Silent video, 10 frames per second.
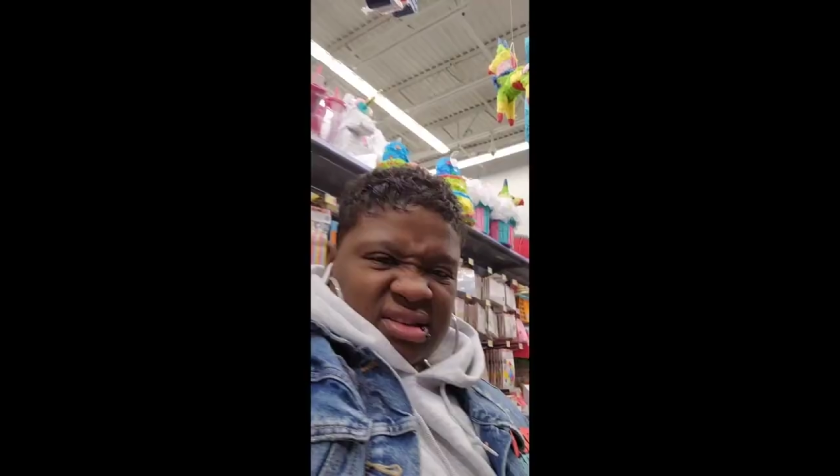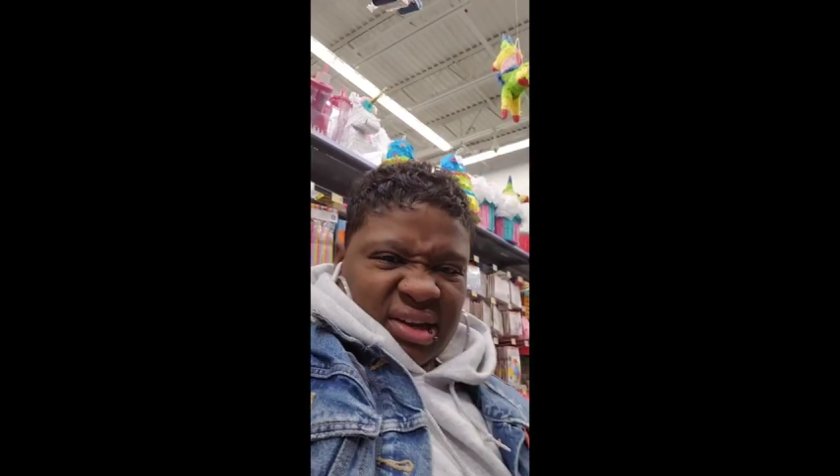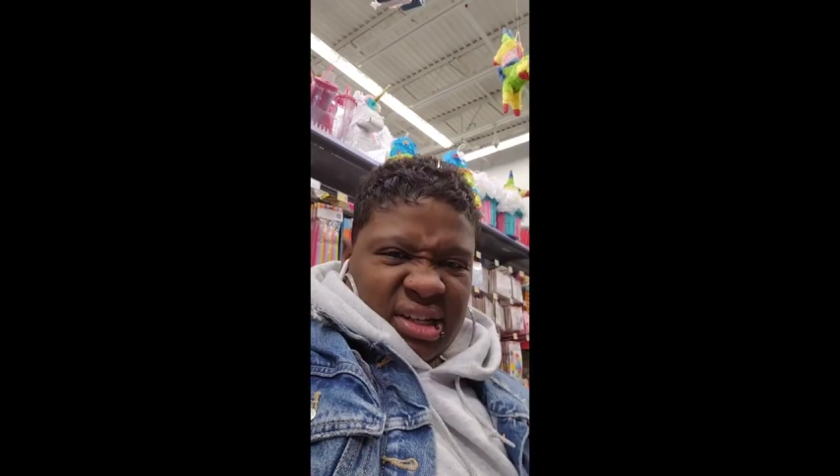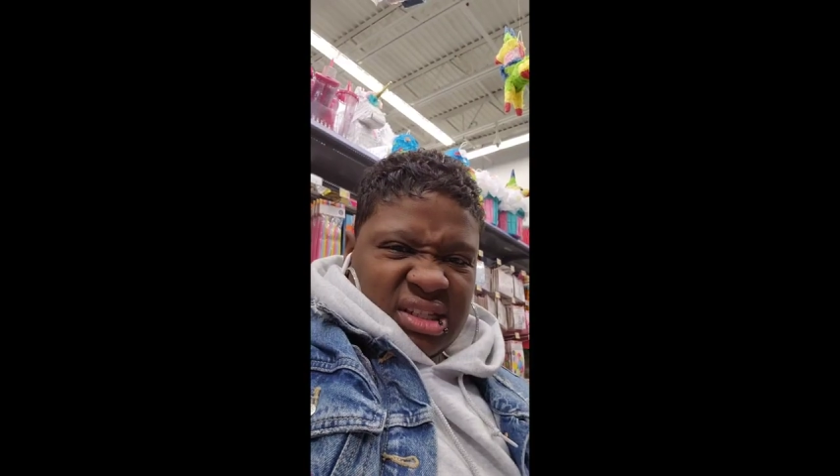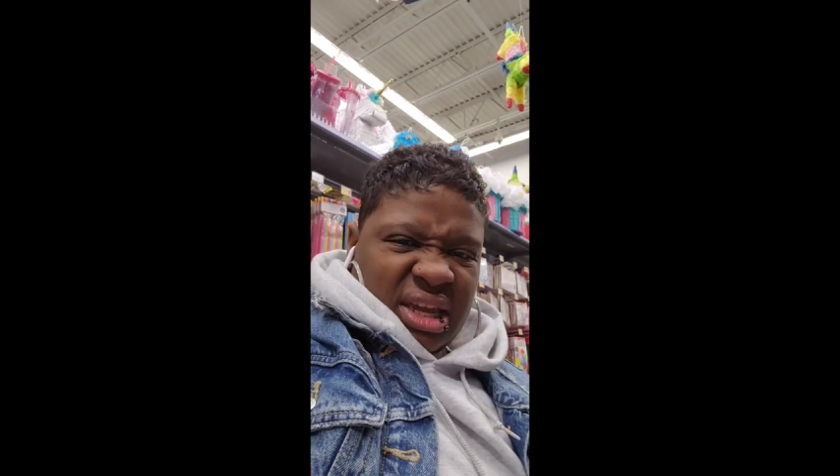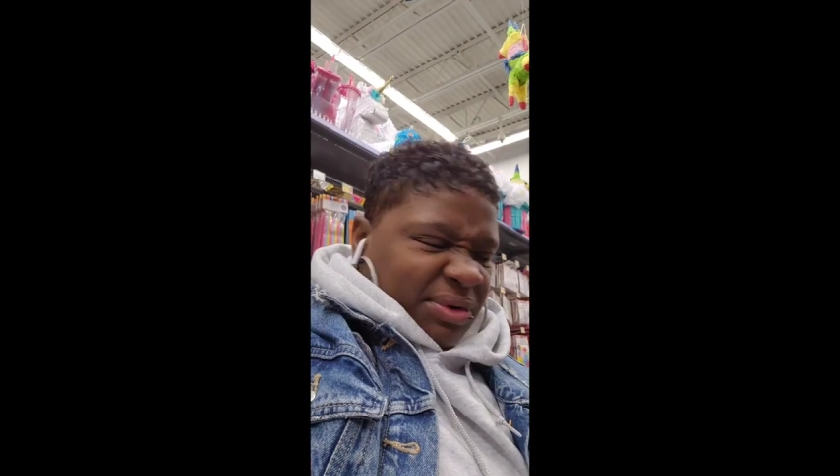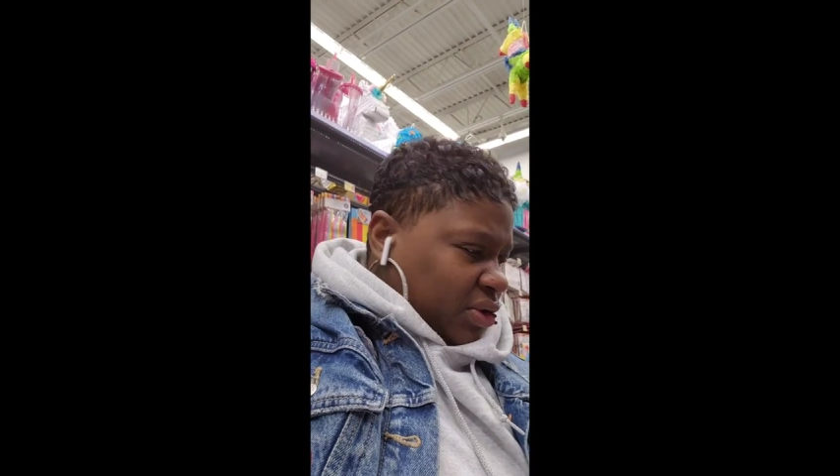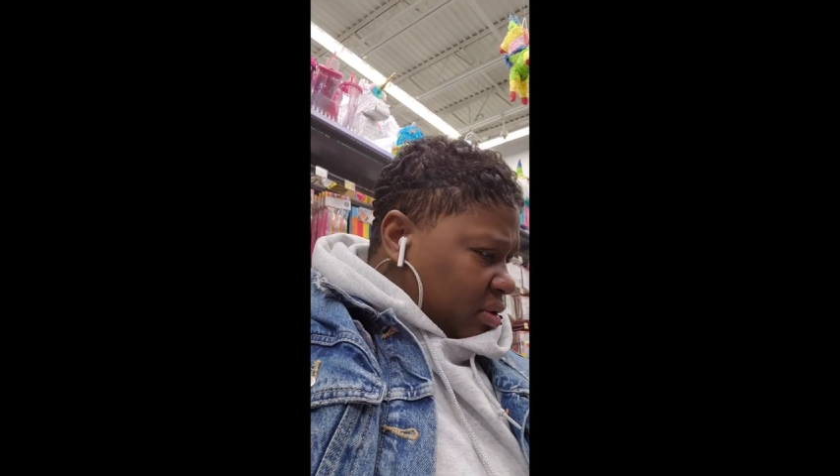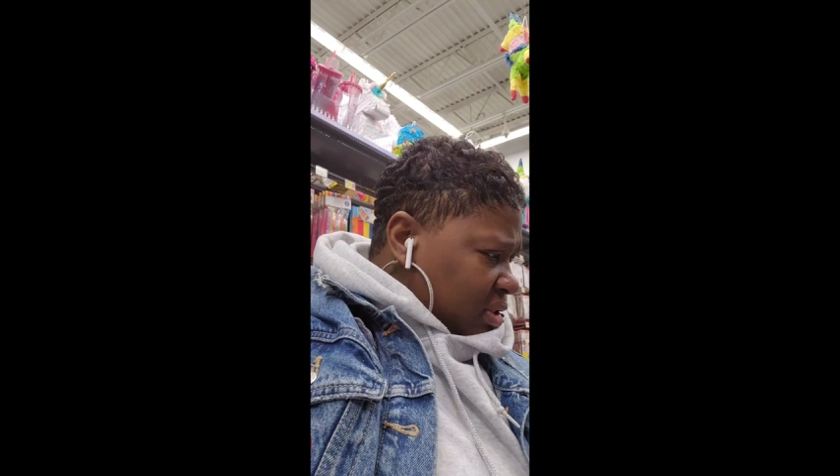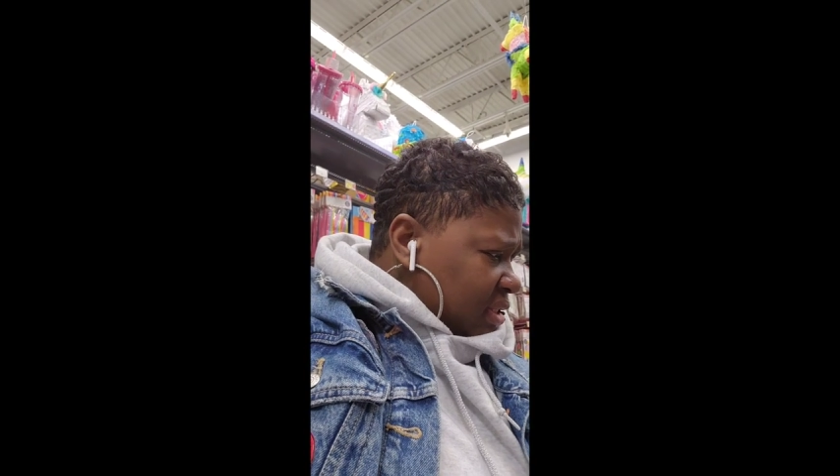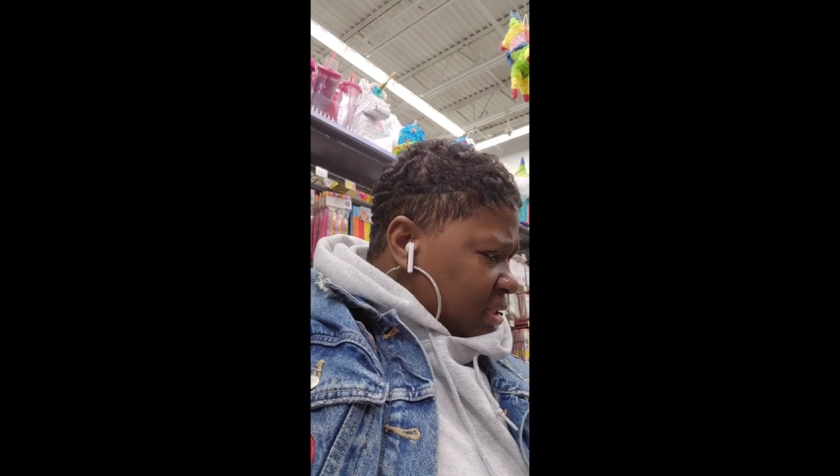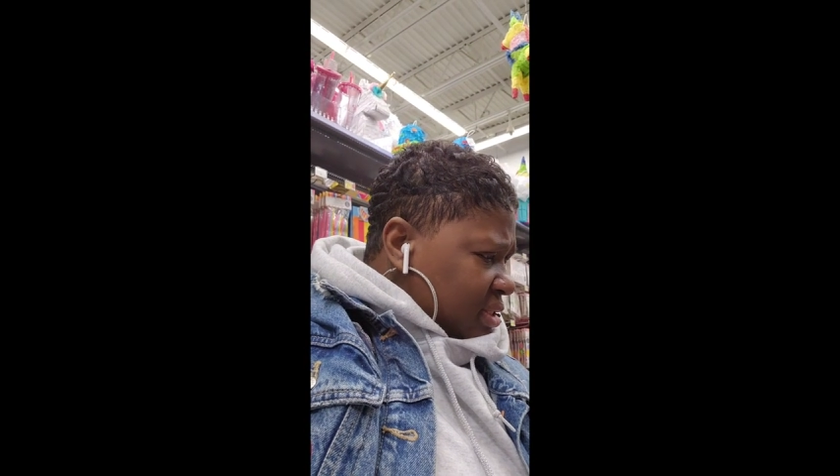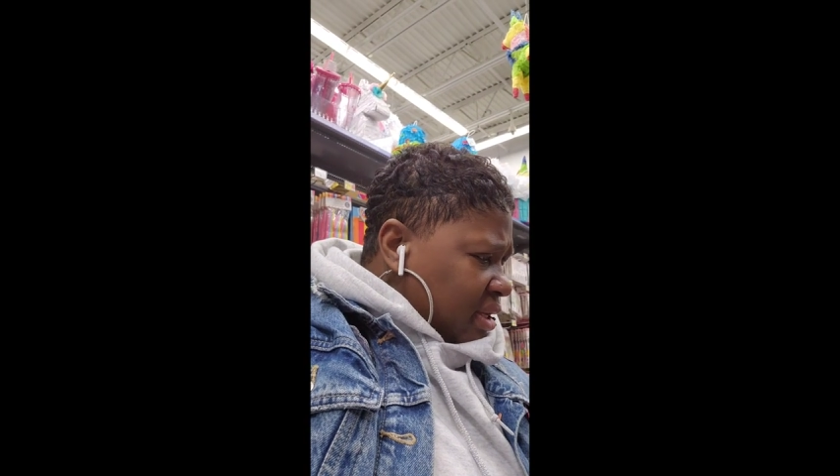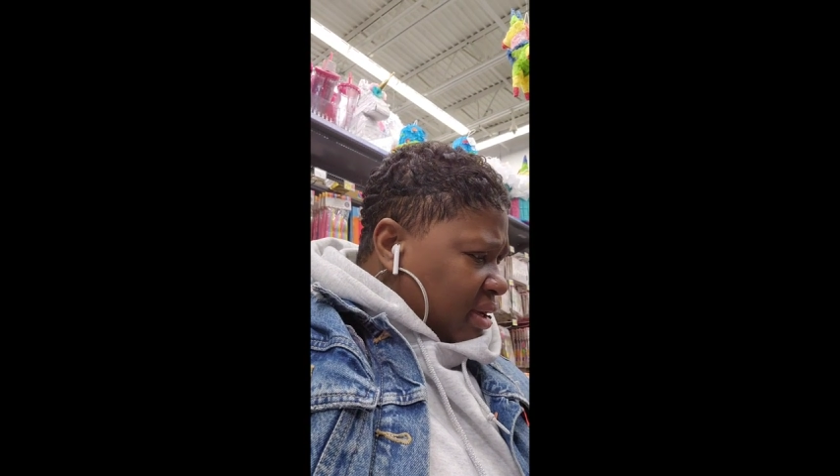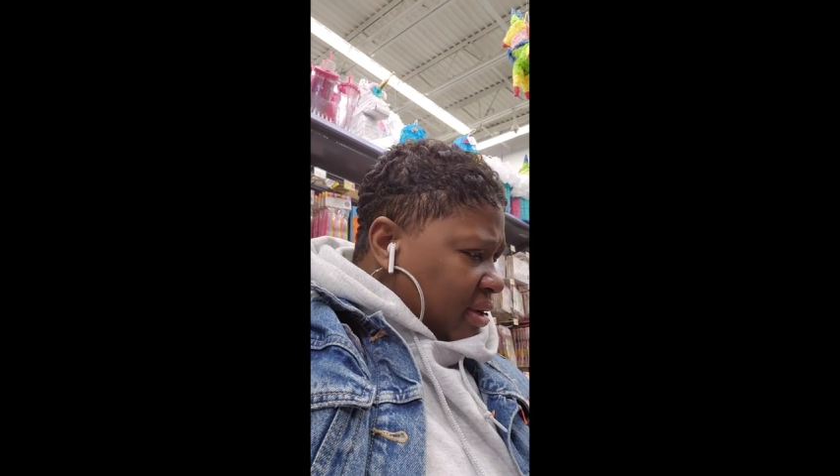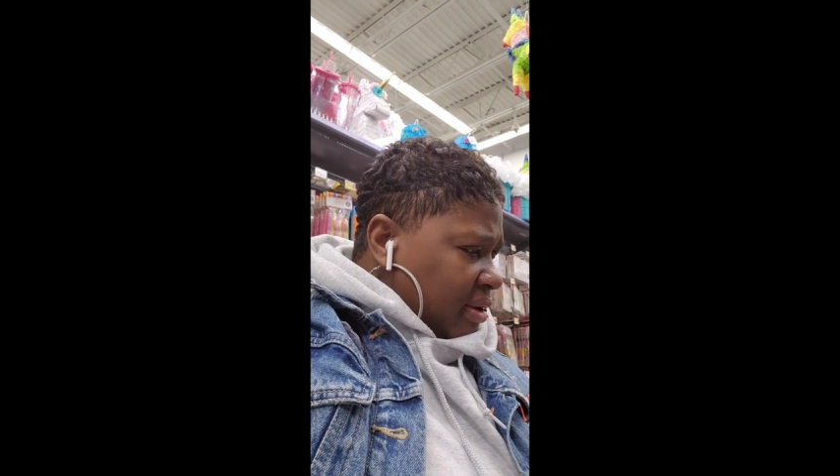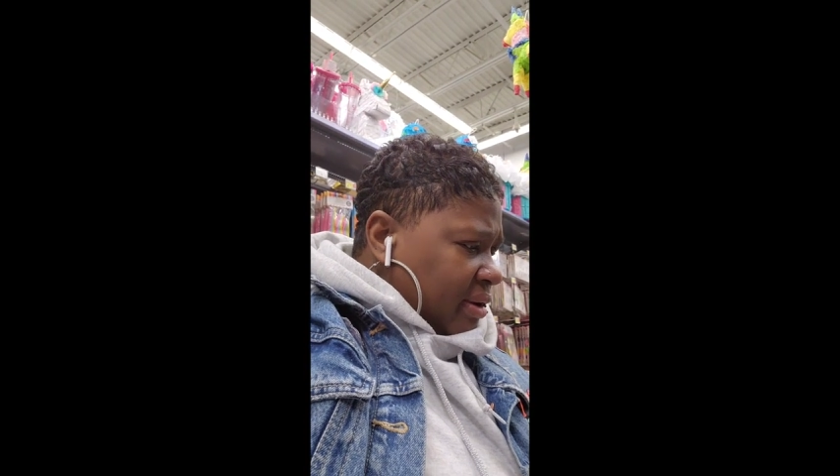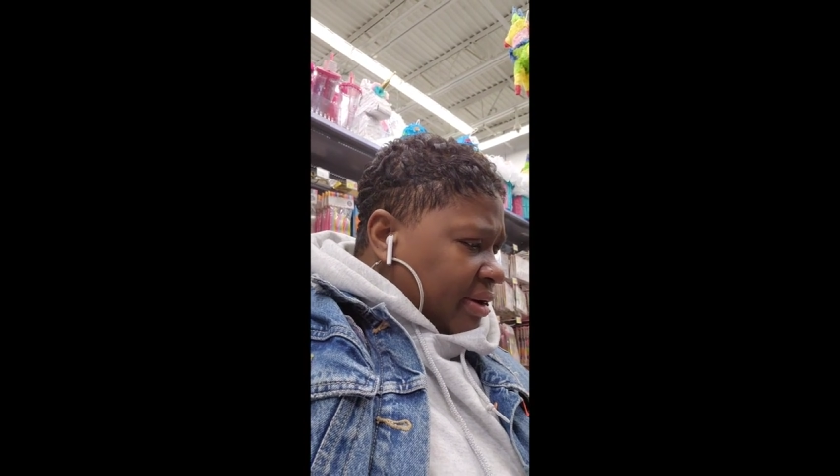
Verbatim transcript: So I just came across this uh,